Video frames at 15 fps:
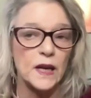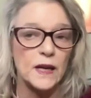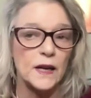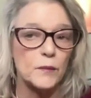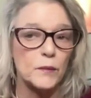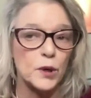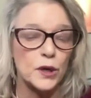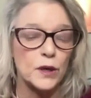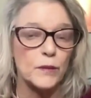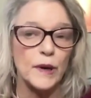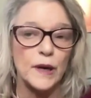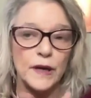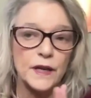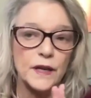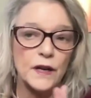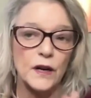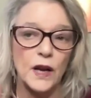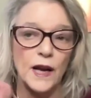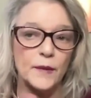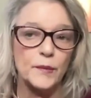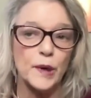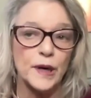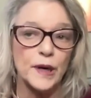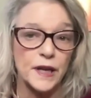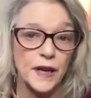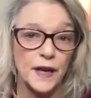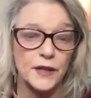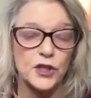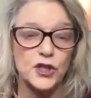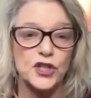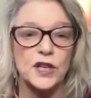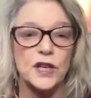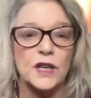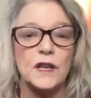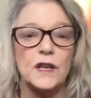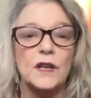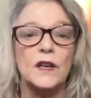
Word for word: in our Merkaba, in our light body energy.